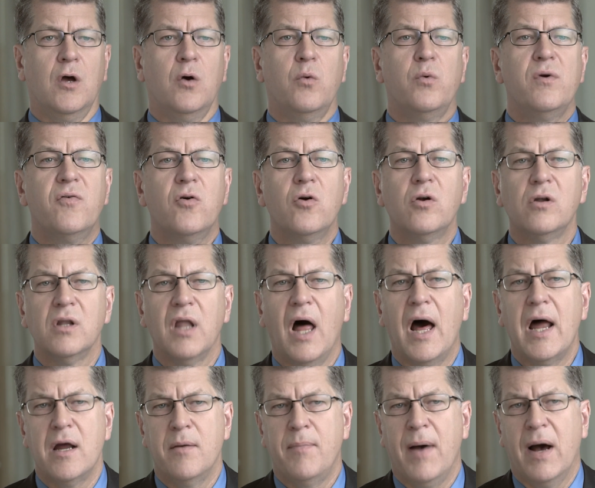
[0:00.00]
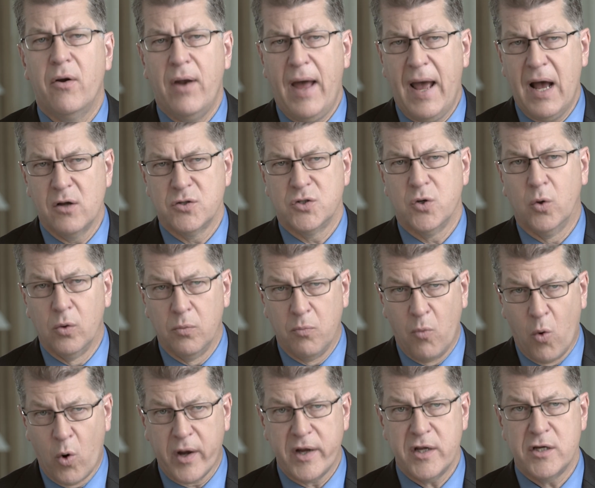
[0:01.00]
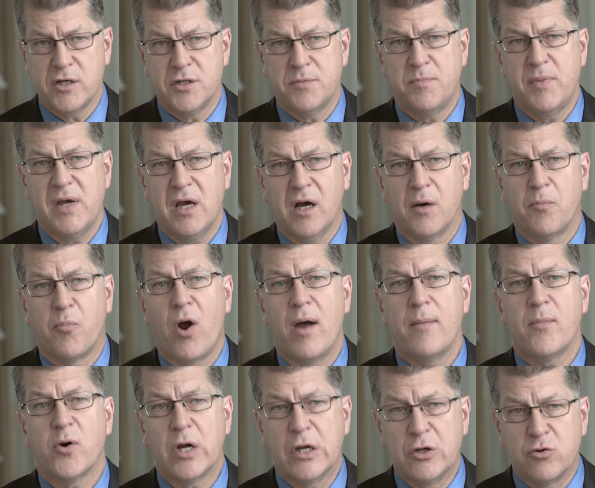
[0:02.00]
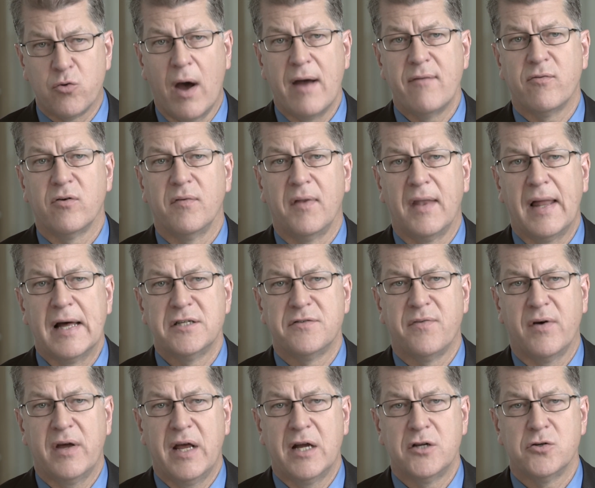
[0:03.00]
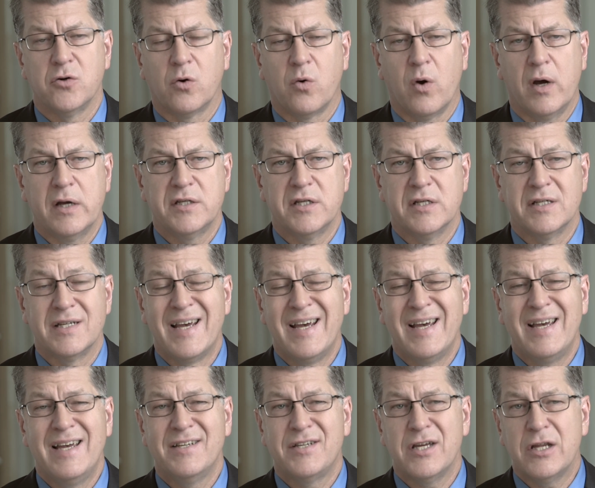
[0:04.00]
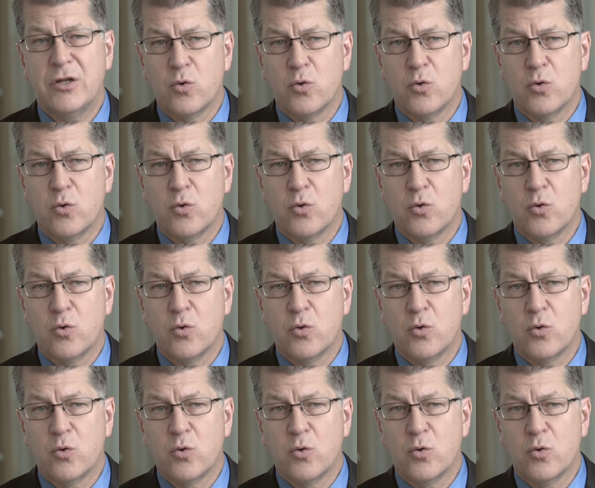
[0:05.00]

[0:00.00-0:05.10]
We've heard a lot about household mortgages being a primary driver of the last financial crisis. Is it